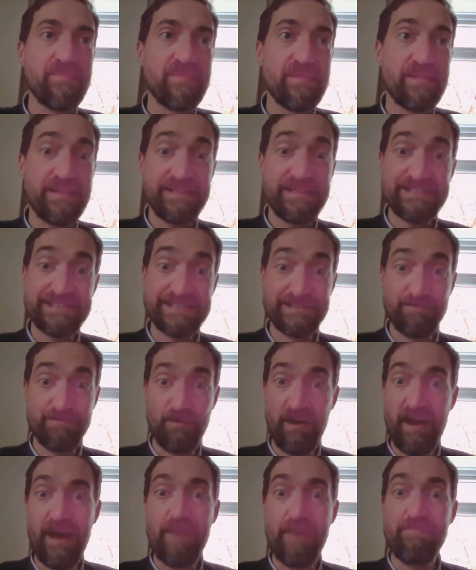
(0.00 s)
This is
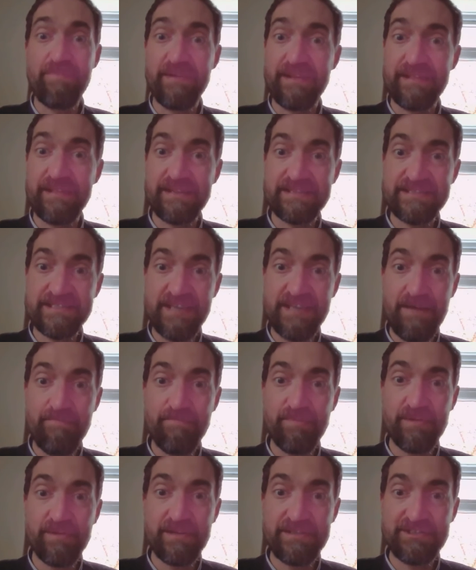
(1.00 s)
what happened in the
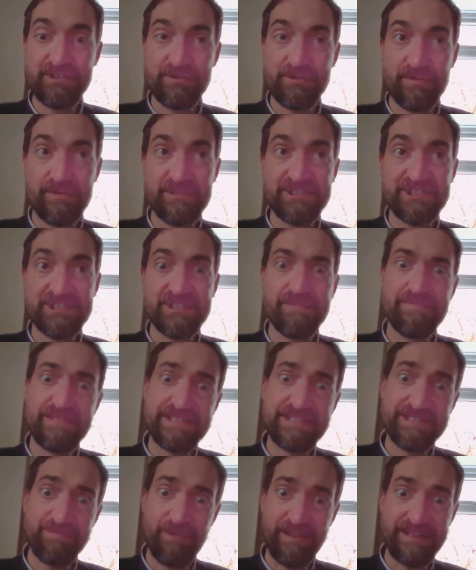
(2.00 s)
temple in Jerusalem.
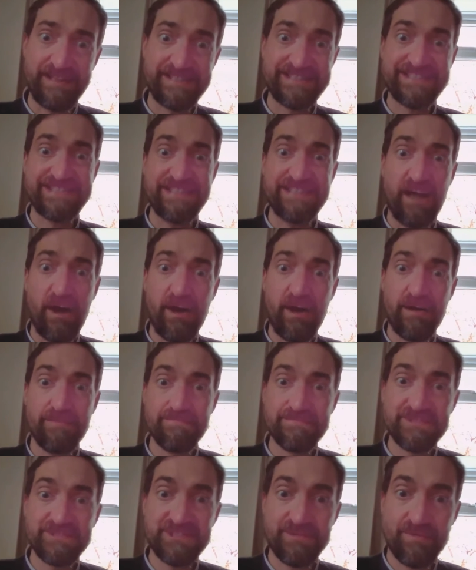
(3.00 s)
This is what the
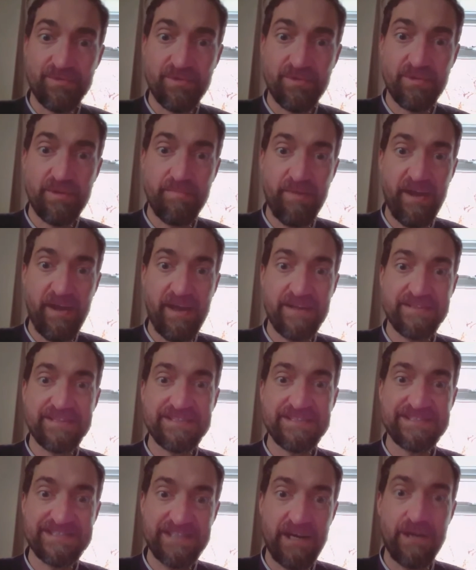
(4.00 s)
Psalms are all about. The
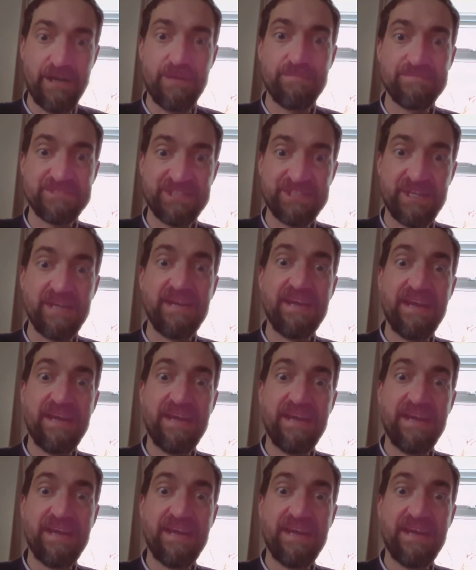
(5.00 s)
Psalms are